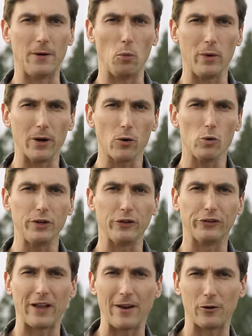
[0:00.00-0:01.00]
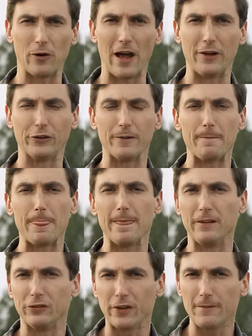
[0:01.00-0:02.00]
we are going to standardize
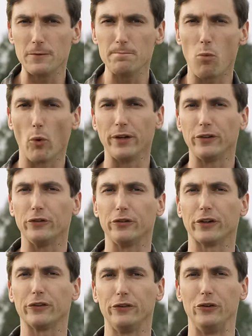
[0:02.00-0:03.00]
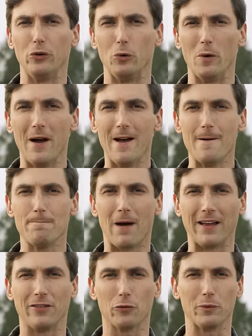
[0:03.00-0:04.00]
the seven point six two
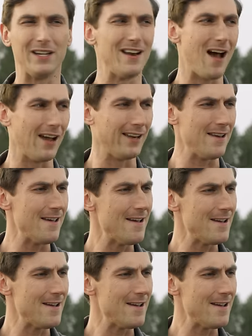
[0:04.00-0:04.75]
by thirty-nine.